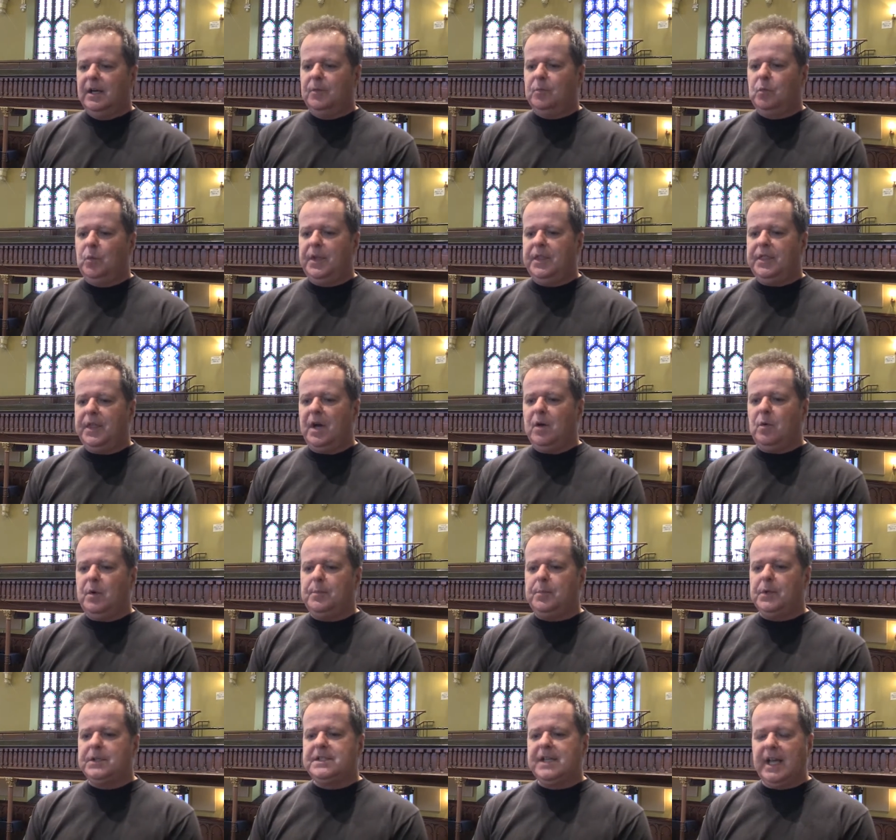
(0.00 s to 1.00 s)
we thought
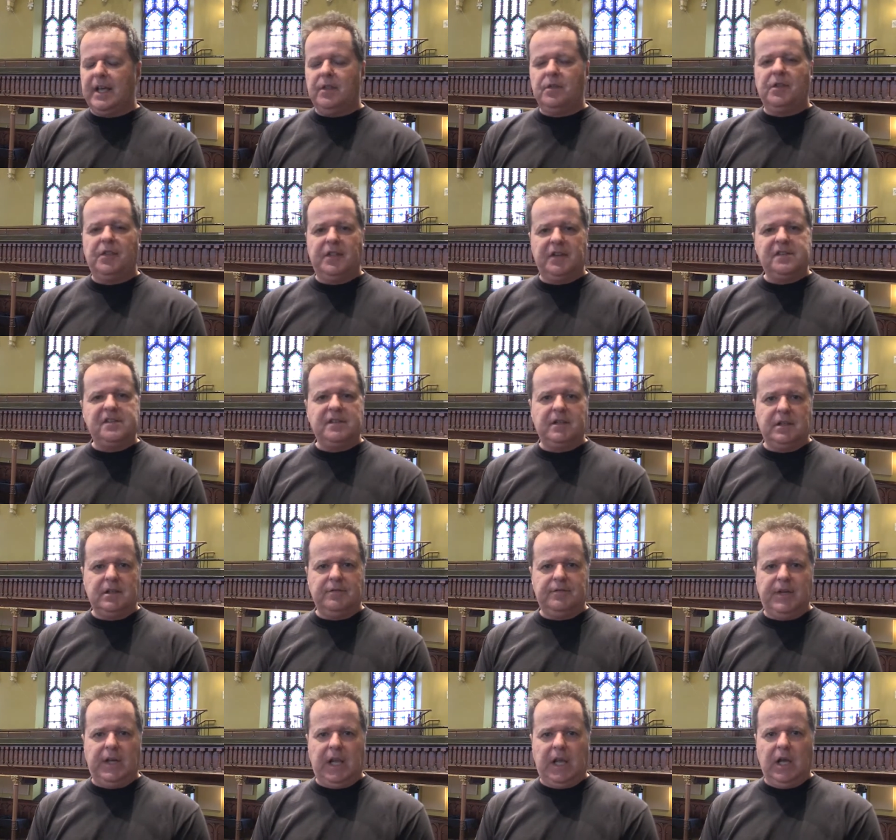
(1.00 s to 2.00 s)
we'd put together this little
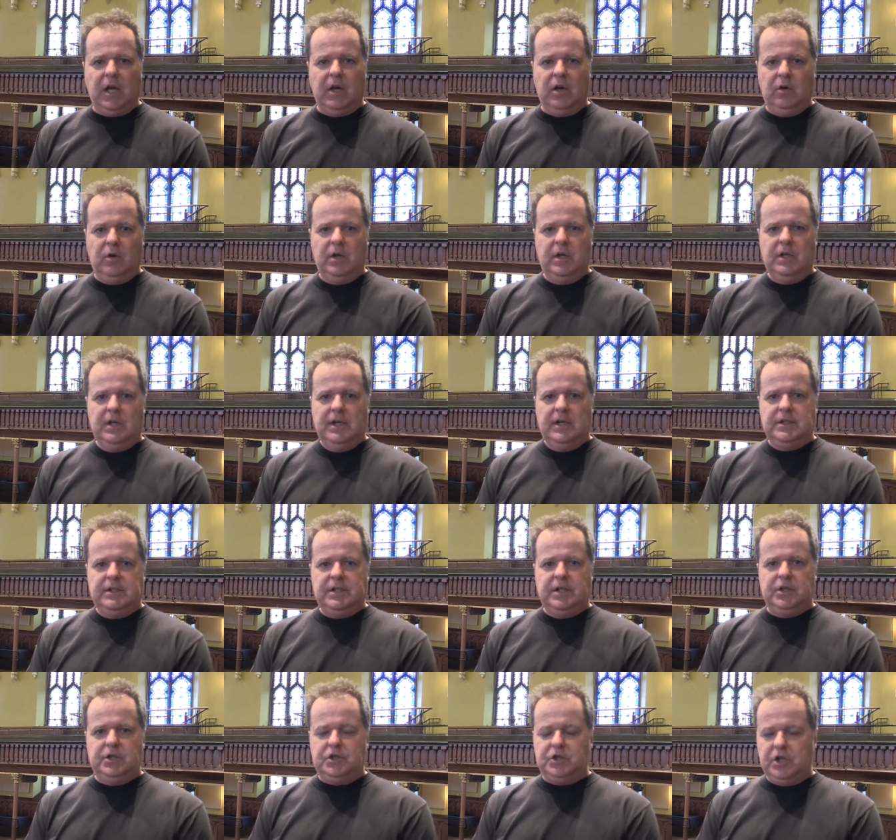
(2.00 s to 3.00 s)
video
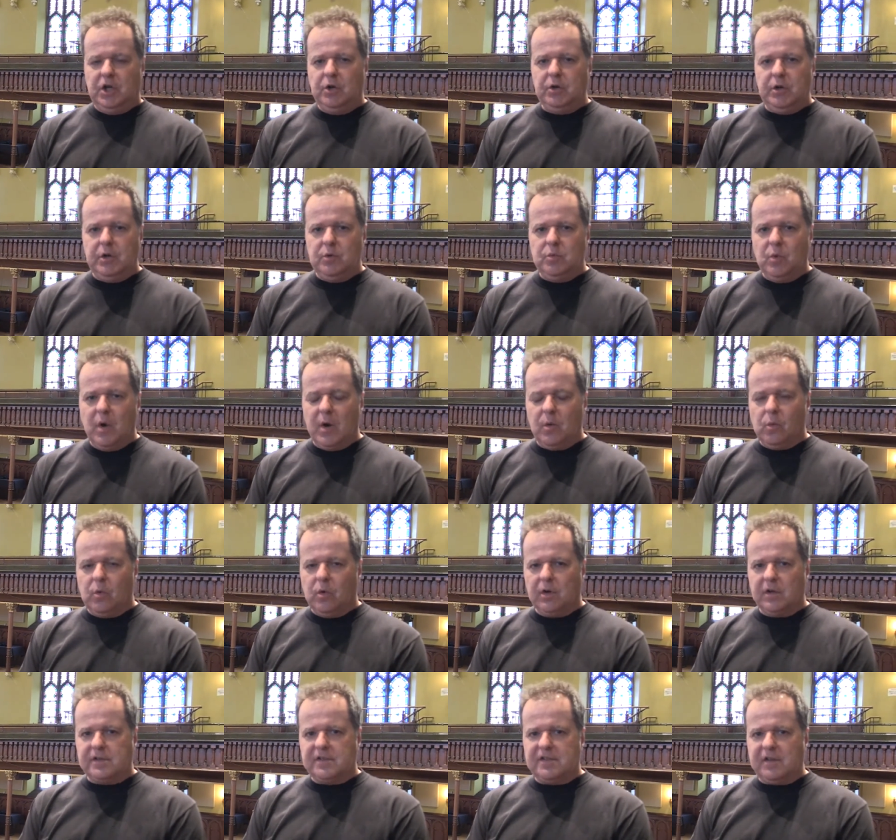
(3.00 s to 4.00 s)
to show you what
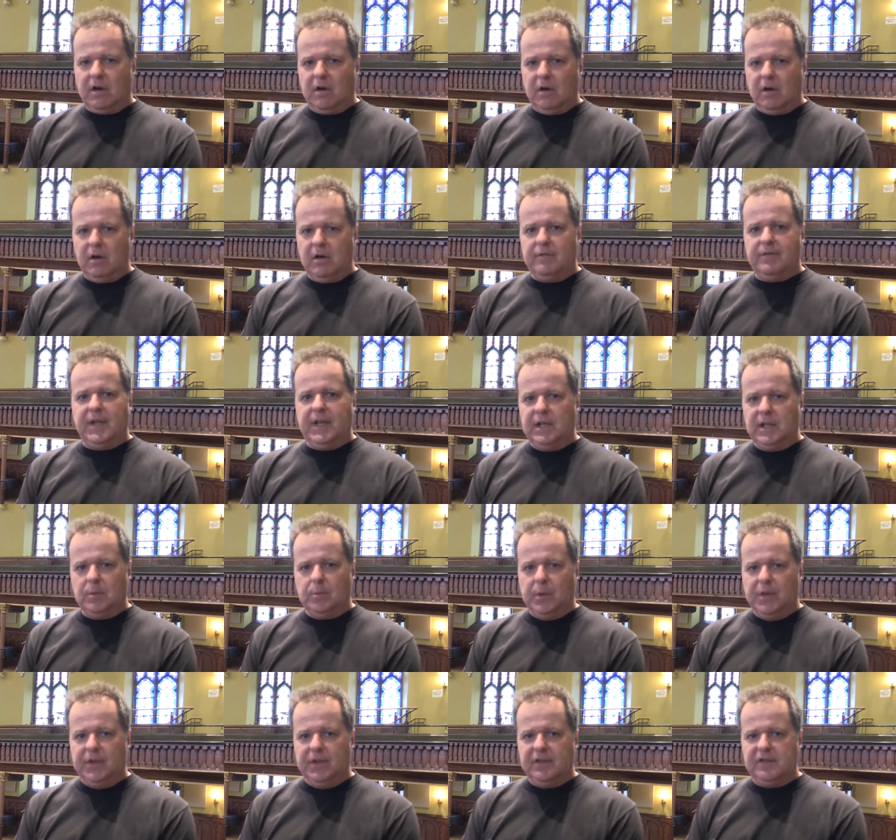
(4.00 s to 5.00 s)
works are
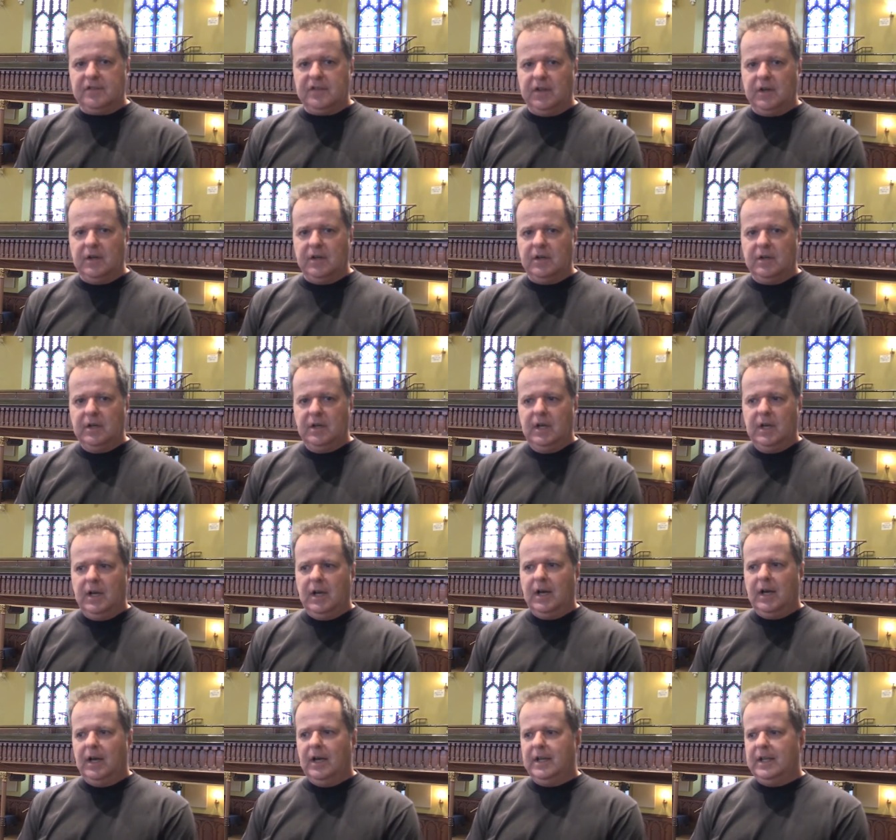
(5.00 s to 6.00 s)
available this year,
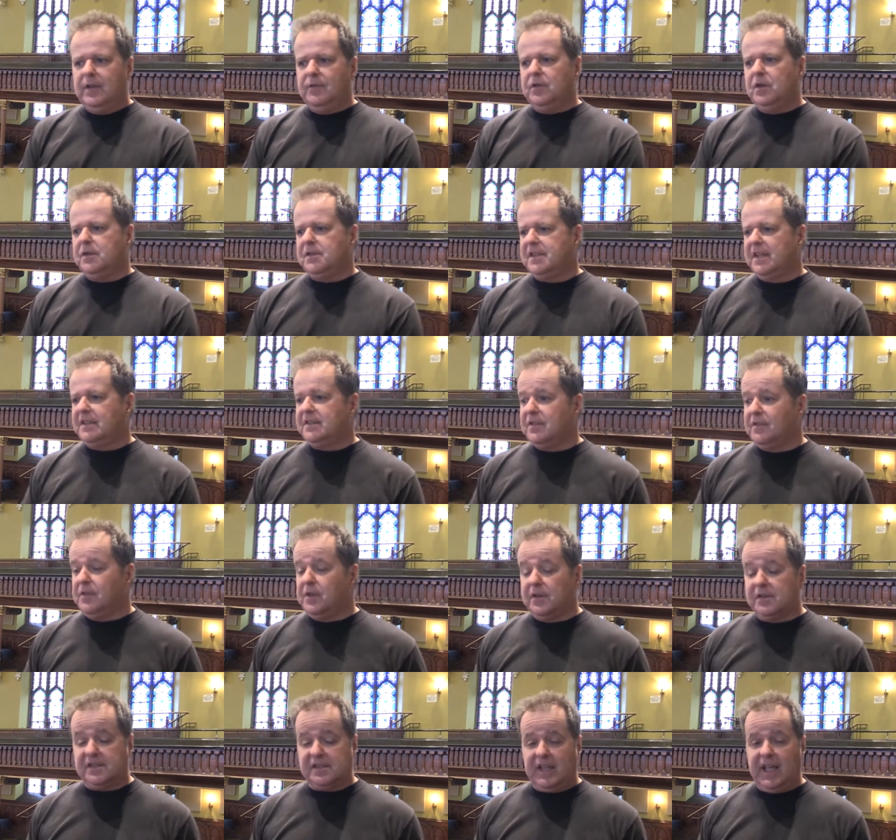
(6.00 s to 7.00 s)
give you a sense of
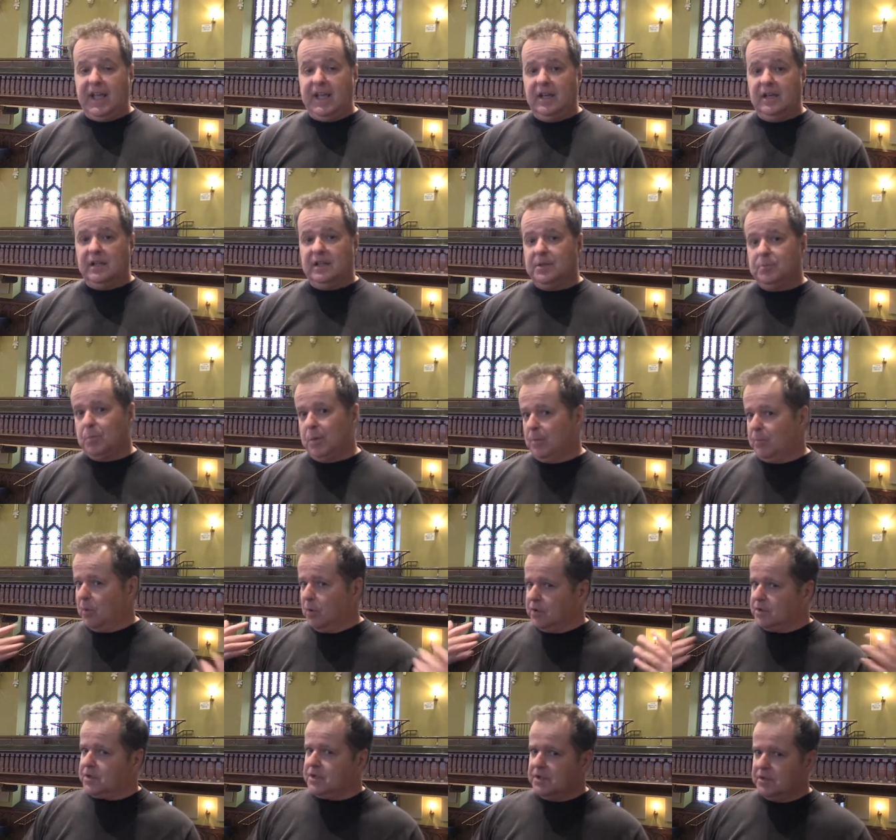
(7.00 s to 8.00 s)
their scale in
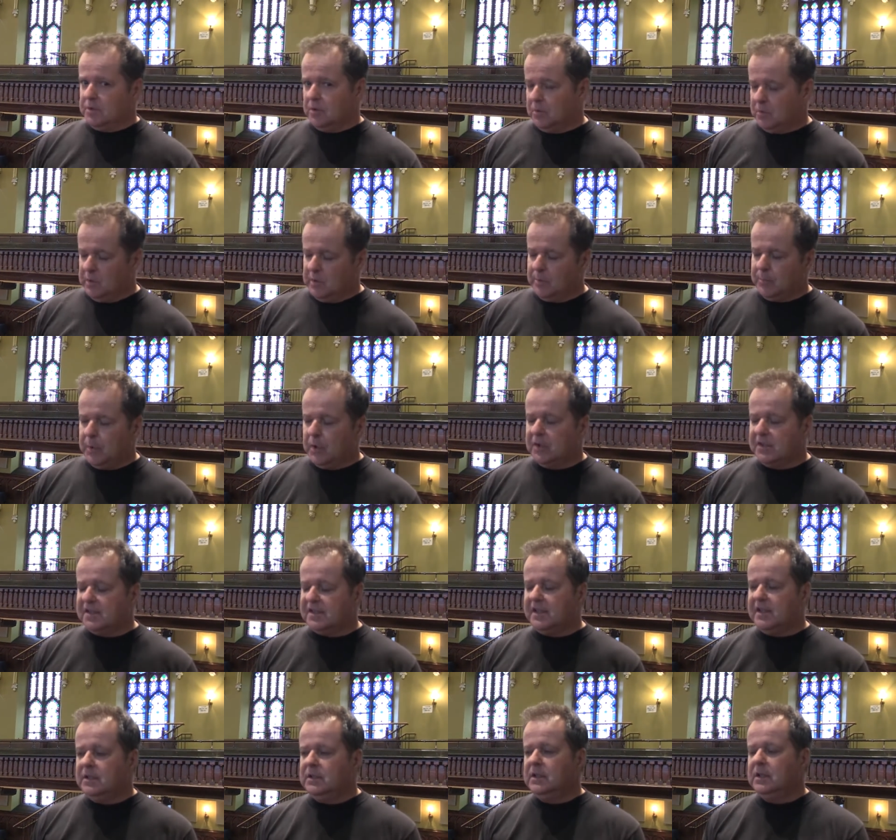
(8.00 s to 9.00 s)
proportion to a real
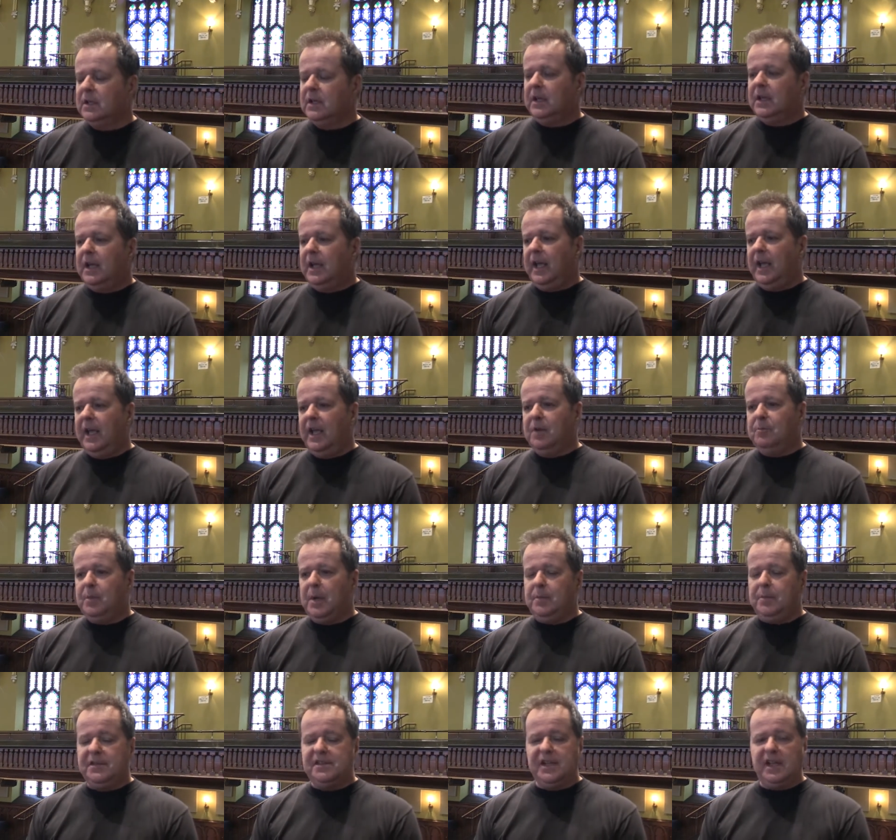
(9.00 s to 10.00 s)
person, and
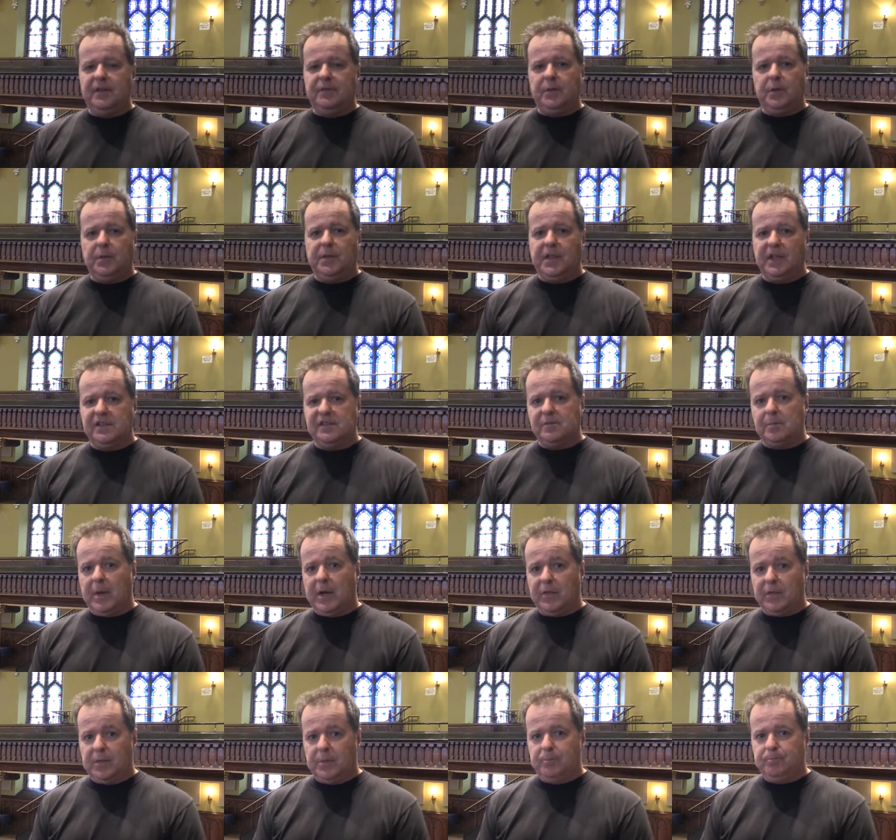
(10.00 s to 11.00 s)
maybe say a few things
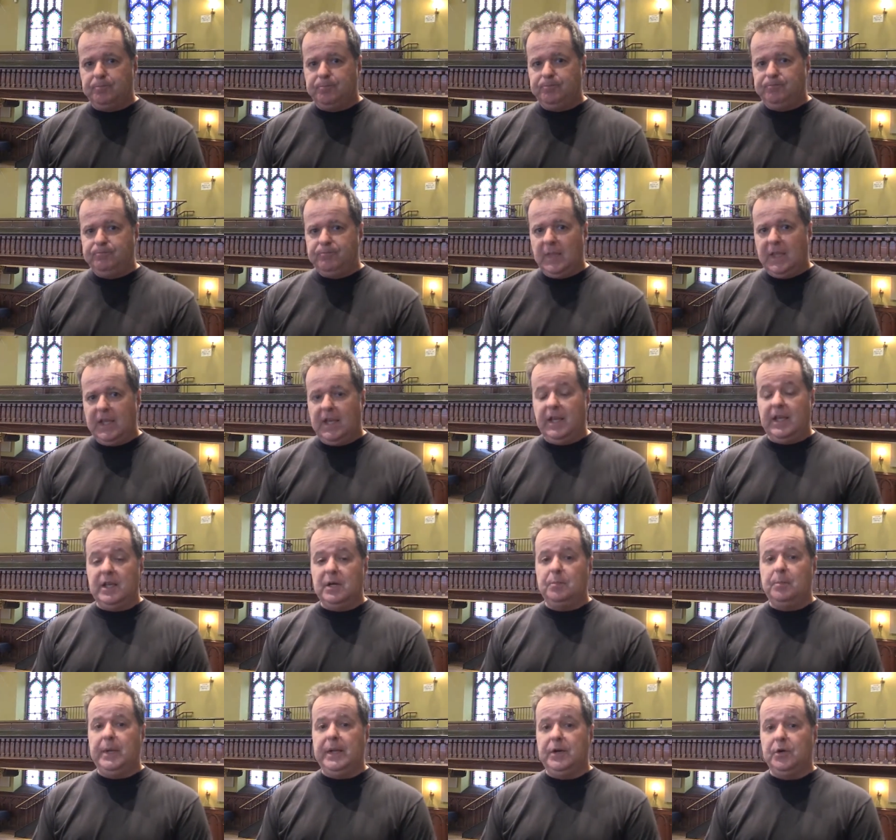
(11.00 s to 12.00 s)
about them, get you
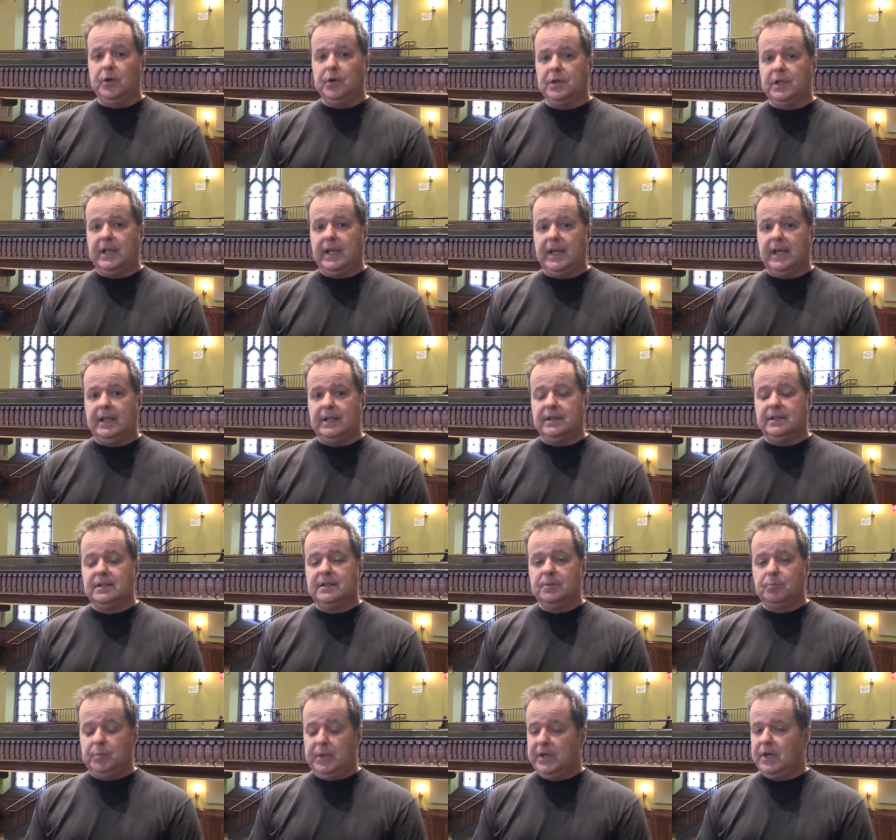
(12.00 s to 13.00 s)
to bid early and
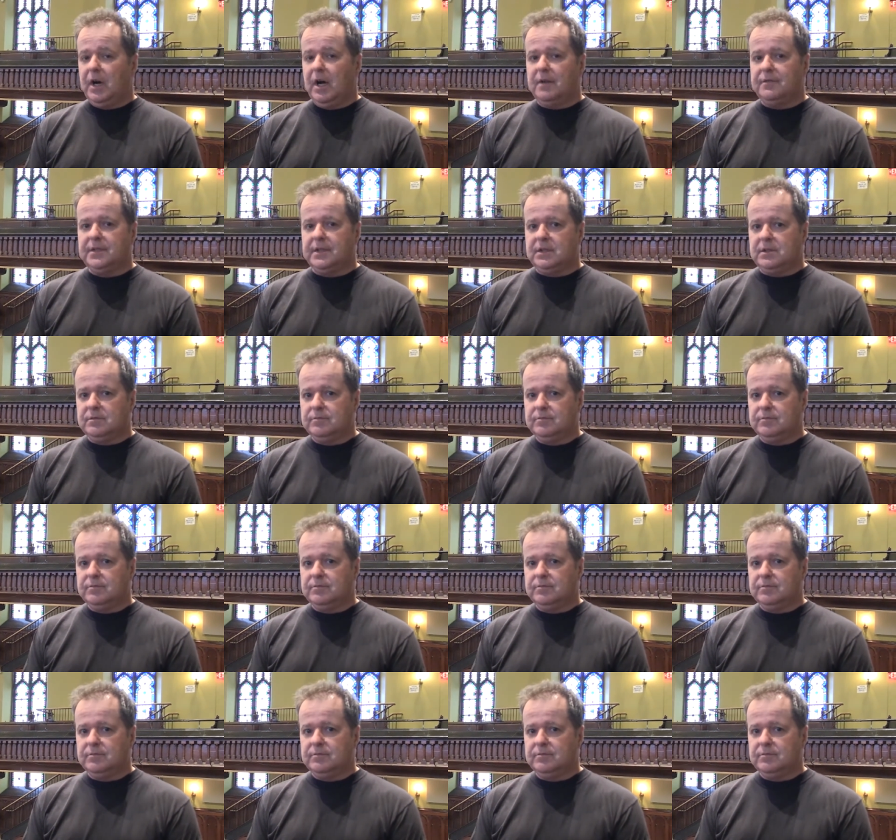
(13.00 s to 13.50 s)
bid often.